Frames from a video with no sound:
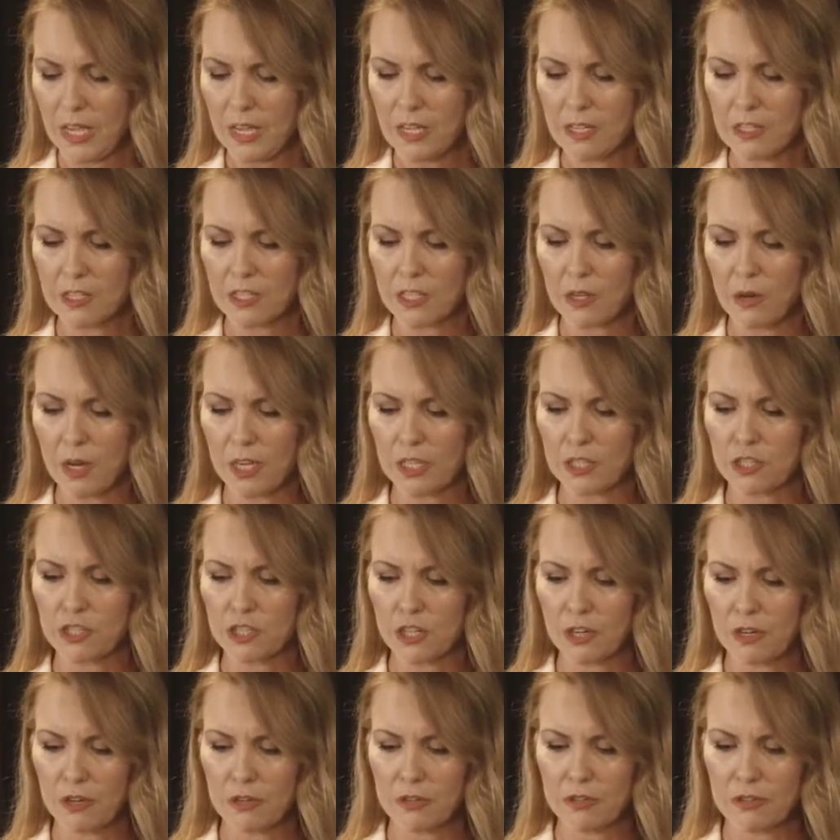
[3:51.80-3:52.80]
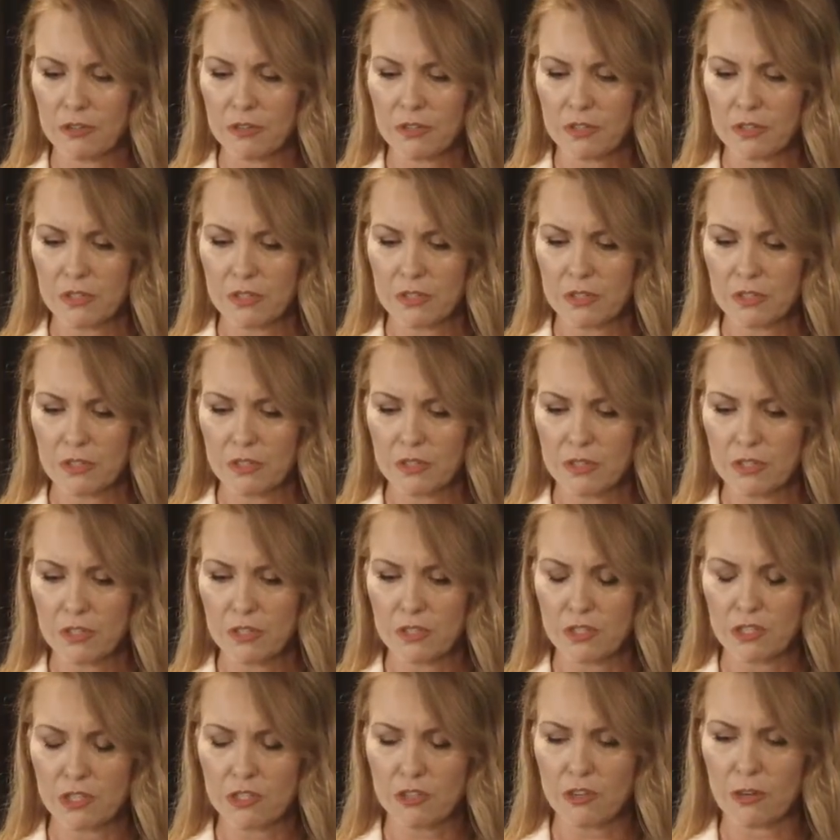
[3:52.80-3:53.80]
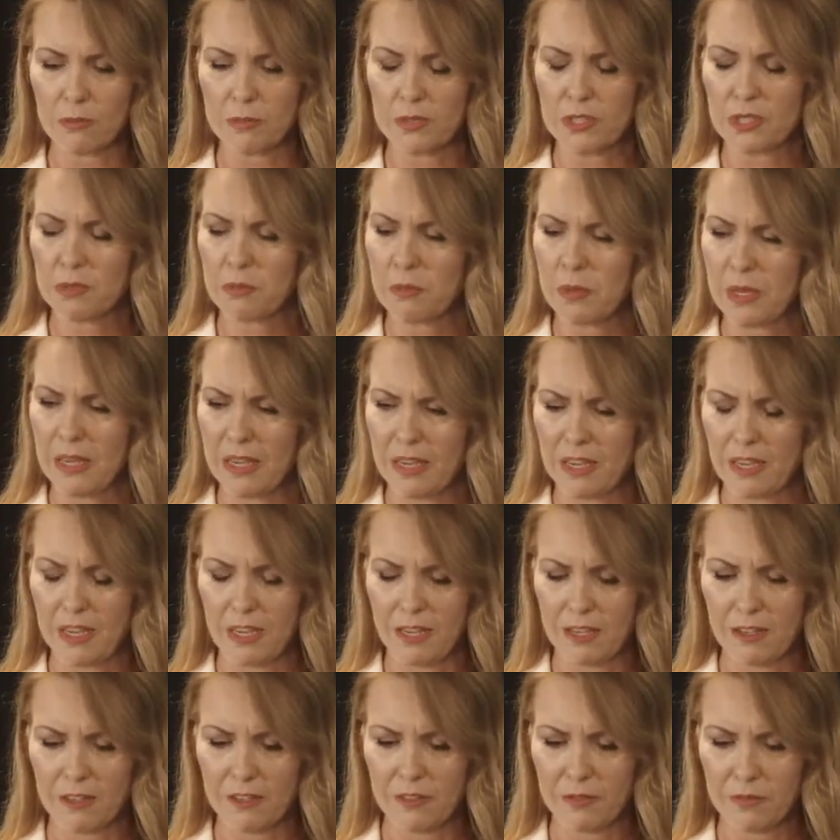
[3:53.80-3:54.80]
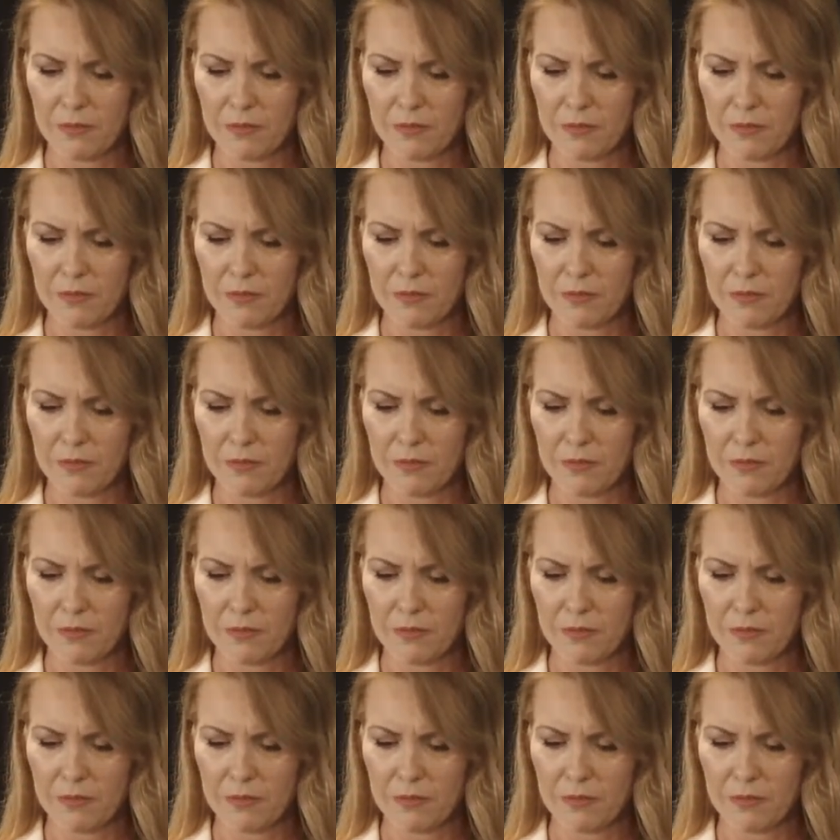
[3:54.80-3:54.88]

So I chose to stop speaking.